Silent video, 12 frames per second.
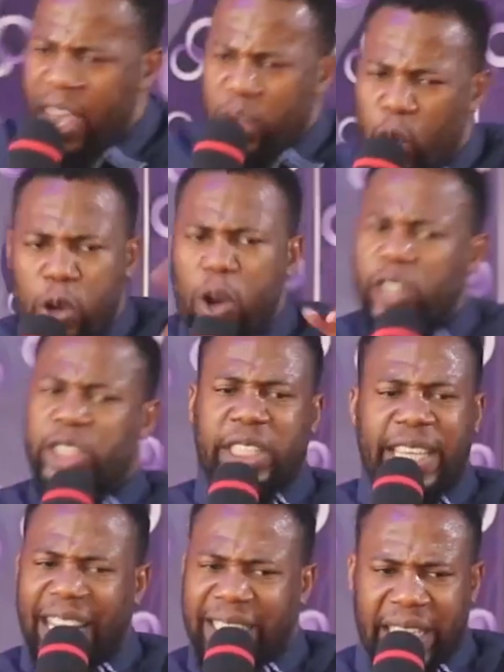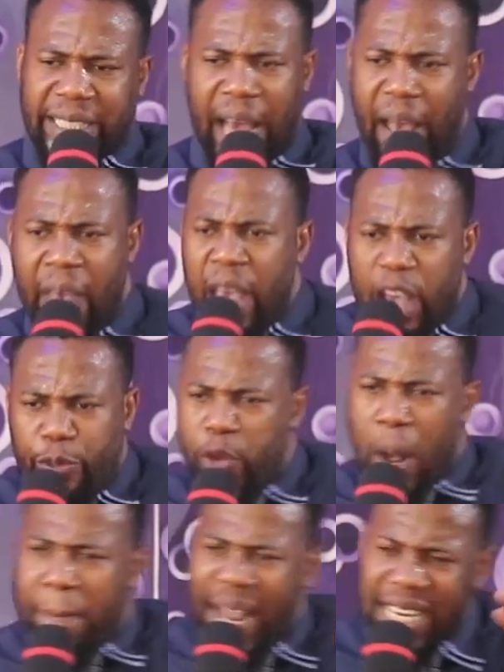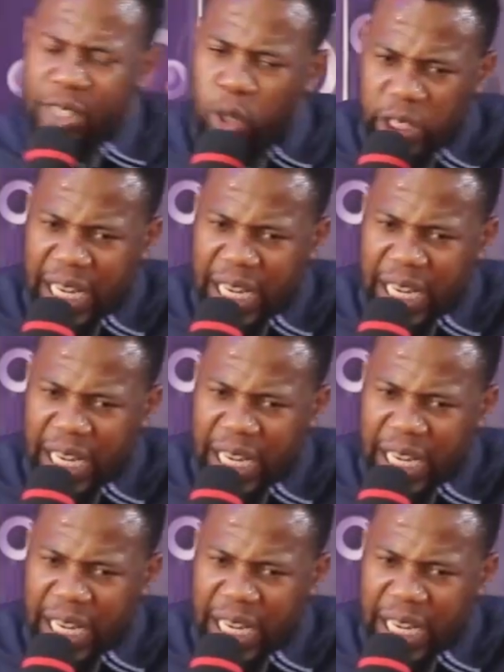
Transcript: you'll not get it. If your mind is not